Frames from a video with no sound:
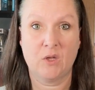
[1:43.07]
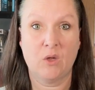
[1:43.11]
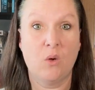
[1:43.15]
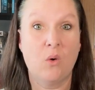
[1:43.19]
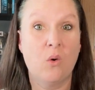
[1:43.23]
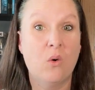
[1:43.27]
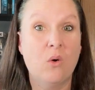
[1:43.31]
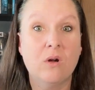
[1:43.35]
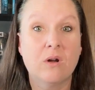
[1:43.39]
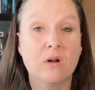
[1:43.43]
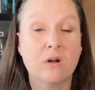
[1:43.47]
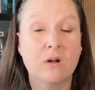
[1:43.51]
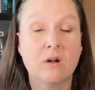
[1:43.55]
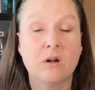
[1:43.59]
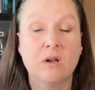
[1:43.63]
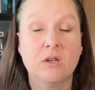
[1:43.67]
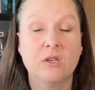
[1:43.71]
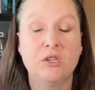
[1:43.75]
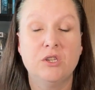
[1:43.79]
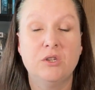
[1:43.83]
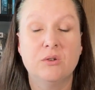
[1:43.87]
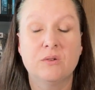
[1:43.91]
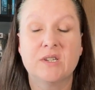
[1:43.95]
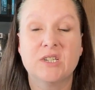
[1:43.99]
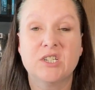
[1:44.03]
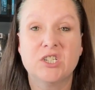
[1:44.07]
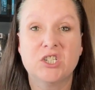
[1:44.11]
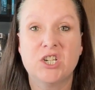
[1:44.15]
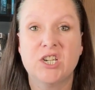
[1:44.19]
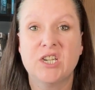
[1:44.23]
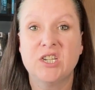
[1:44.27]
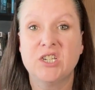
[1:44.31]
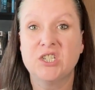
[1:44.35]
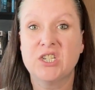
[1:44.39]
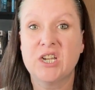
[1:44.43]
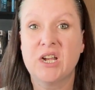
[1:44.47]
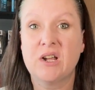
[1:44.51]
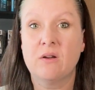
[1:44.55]
Or you can
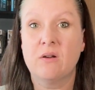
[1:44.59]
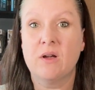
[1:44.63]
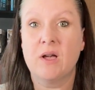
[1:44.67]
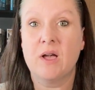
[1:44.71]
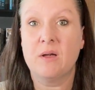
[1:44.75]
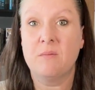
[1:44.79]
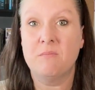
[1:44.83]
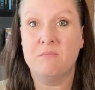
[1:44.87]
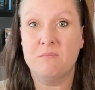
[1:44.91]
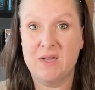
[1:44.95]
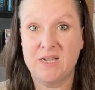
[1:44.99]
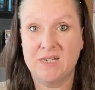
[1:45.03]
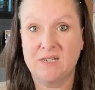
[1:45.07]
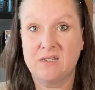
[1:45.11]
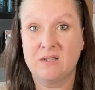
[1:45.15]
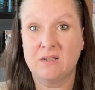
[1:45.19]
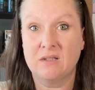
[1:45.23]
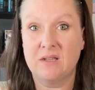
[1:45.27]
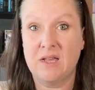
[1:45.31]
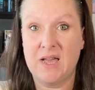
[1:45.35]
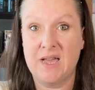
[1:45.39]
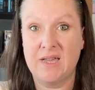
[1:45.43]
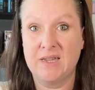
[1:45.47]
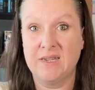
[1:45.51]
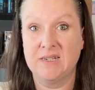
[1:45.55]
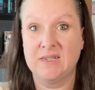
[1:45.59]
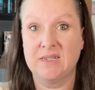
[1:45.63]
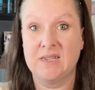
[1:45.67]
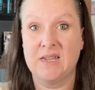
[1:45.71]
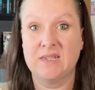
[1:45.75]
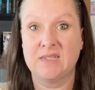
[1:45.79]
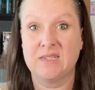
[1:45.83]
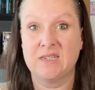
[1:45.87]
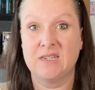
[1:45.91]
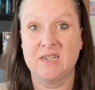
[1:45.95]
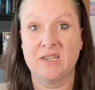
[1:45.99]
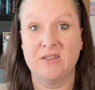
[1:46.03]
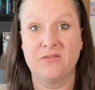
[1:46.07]
change out a mental high
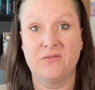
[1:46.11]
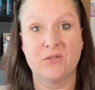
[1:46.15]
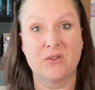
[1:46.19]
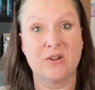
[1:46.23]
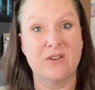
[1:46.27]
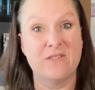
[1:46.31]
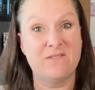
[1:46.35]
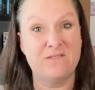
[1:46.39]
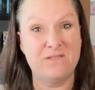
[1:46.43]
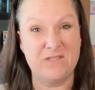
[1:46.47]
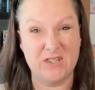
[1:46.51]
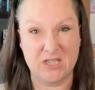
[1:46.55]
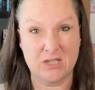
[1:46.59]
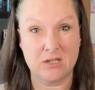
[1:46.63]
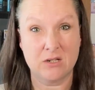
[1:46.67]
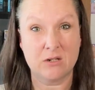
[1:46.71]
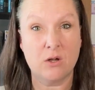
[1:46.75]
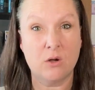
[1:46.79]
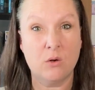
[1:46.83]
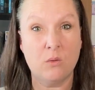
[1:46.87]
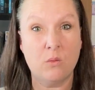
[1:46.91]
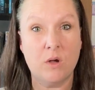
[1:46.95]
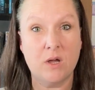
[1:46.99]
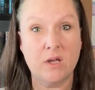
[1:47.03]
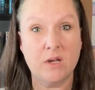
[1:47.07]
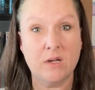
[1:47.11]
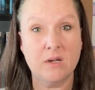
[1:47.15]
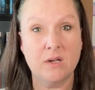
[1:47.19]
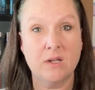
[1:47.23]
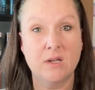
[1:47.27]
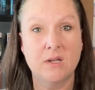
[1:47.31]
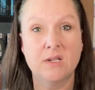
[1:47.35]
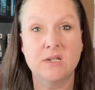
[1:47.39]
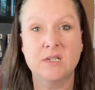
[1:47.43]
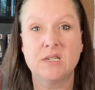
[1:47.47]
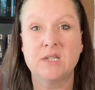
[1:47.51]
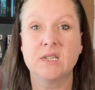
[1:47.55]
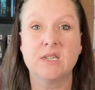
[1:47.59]
intensity for a physical one
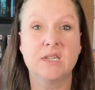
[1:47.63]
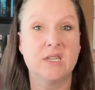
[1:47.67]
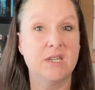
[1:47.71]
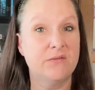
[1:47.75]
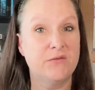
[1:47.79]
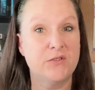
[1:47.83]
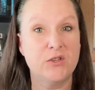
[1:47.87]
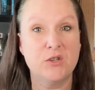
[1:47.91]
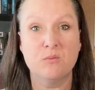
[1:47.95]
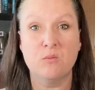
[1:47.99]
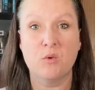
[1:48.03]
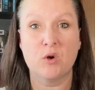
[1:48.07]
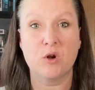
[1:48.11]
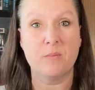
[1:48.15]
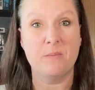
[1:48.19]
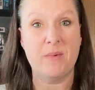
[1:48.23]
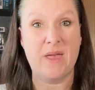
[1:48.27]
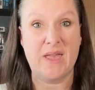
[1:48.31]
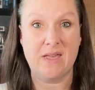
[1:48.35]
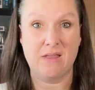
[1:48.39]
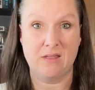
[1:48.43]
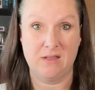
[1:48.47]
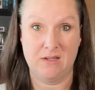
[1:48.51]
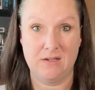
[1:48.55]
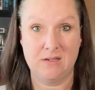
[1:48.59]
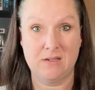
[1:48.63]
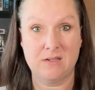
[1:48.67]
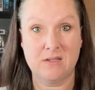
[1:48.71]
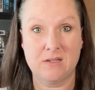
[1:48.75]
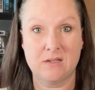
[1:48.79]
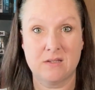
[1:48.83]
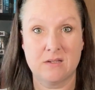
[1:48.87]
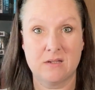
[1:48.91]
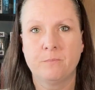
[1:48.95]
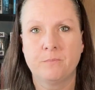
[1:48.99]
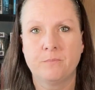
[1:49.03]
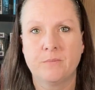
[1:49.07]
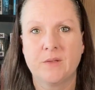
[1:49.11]
to give you more
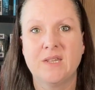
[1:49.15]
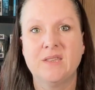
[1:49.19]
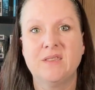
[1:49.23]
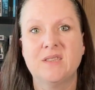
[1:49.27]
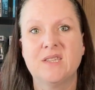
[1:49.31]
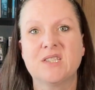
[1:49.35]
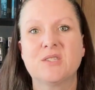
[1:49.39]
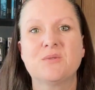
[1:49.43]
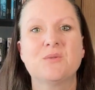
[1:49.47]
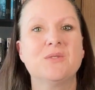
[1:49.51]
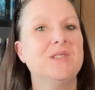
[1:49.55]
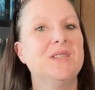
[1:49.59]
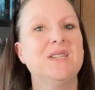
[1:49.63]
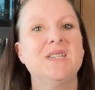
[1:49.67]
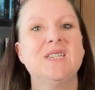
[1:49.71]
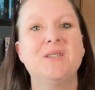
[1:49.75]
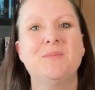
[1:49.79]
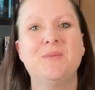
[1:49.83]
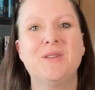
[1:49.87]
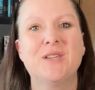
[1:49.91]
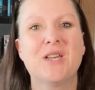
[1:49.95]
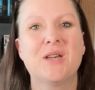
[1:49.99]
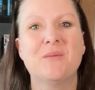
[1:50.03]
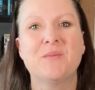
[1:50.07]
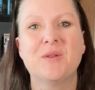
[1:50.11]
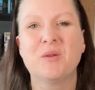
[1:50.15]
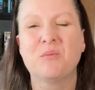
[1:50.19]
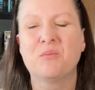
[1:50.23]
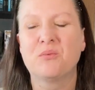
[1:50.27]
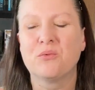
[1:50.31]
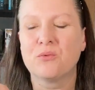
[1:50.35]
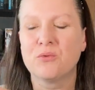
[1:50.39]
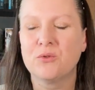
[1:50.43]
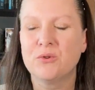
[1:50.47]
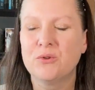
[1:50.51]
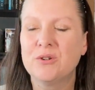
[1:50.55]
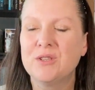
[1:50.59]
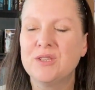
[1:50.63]
balance. And this will lead to becoming
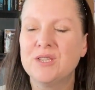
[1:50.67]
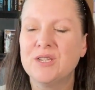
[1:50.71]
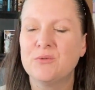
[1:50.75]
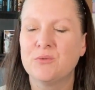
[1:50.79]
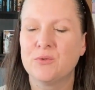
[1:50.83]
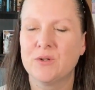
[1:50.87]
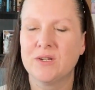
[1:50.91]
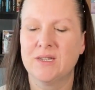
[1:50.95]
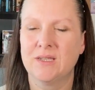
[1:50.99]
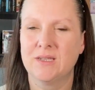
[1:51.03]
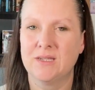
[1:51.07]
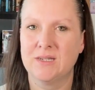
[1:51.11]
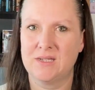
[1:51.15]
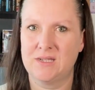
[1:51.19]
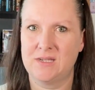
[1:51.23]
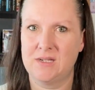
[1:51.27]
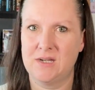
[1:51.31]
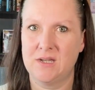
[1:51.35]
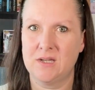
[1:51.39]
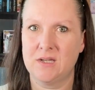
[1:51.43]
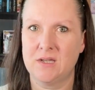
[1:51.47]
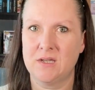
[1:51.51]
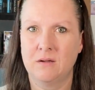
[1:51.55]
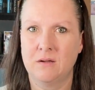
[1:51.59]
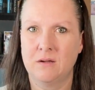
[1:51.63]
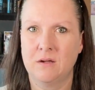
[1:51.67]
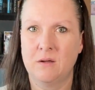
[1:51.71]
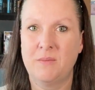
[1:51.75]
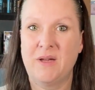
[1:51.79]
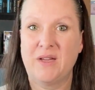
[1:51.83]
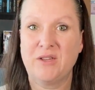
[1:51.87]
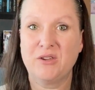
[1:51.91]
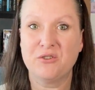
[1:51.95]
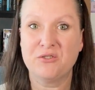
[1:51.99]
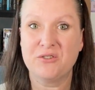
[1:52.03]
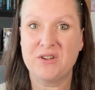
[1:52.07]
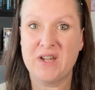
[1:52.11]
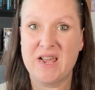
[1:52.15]
brutally realistic
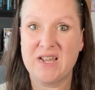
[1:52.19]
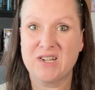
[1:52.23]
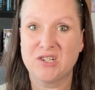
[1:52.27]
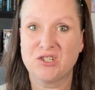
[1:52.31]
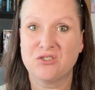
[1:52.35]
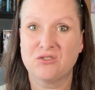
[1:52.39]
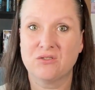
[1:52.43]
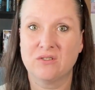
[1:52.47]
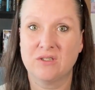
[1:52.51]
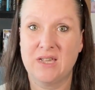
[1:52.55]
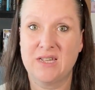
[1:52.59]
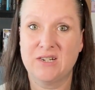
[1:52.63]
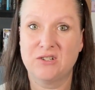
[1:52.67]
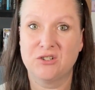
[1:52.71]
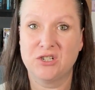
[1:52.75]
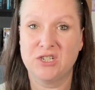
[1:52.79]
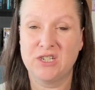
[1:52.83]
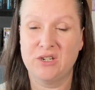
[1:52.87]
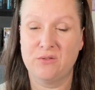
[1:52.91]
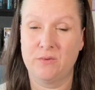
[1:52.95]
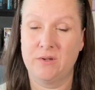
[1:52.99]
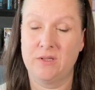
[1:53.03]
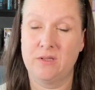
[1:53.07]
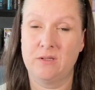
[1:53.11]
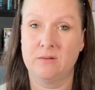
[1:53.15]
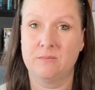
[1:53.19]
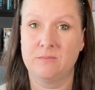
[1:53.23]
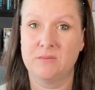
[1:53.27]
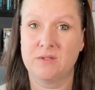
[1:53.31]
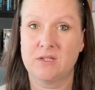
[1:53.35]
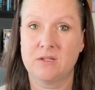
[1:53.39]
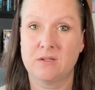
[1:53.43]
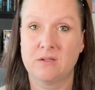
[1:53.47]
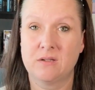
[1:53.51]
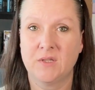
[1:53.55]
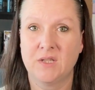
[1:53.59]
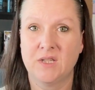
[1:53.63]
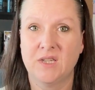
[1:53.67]
about your natural energy
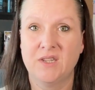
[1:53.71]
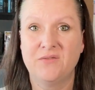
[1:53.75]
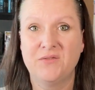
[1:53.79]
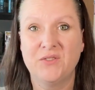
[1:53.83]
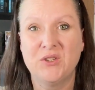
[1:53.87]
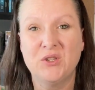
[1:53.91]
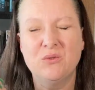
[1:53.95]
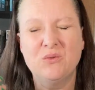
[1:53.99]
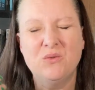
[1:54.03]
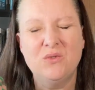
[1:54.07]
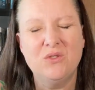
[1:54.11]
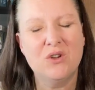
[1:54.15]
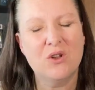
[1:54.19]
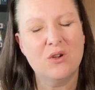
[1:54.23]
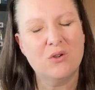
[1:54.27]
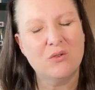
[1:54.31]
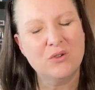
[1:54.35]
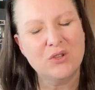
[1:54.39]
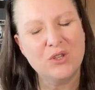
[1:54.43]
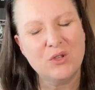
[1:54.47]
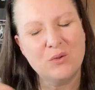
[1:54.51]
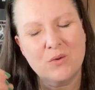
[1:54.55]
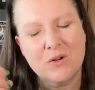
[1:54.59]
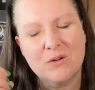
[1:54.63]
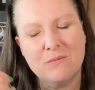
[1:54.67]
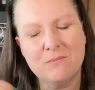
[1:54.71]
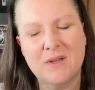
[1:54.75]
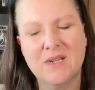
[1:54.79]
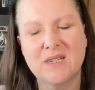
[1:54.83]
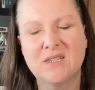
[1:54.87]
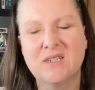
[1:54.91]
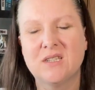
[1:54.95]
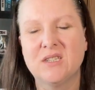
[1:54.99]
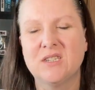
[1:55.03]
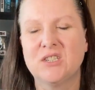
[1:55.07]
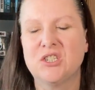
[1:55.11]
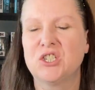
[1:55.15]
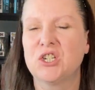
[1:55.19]
rhythms. If you know you are
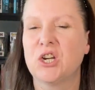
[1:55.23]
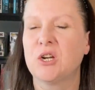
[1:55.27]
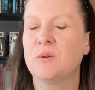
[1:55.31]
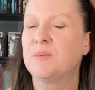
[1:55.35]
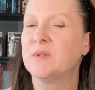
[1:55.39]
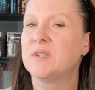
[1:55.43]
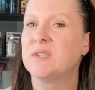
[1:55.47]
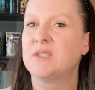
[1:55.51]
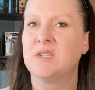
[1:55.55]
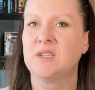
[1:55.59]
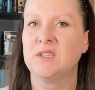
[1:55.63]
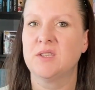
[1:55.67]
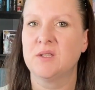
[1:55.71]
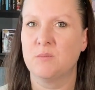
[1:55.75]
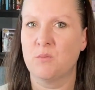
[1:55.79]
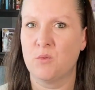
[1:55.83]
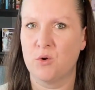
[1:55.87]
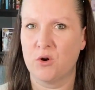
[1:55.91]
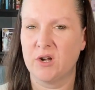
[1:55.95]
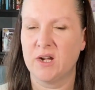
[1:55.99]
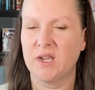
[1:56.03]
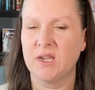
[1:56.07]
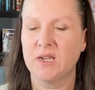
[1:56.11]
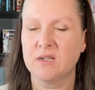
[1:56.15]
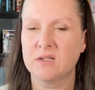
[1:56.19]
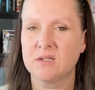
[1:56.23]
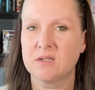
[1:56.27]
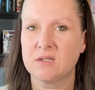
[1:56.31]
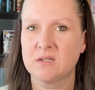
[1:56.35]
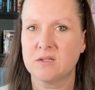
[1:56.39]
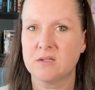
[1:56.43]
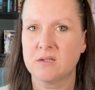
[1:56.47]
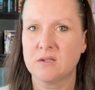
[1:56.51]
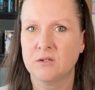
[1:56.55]
mentally sharpest in the mornings,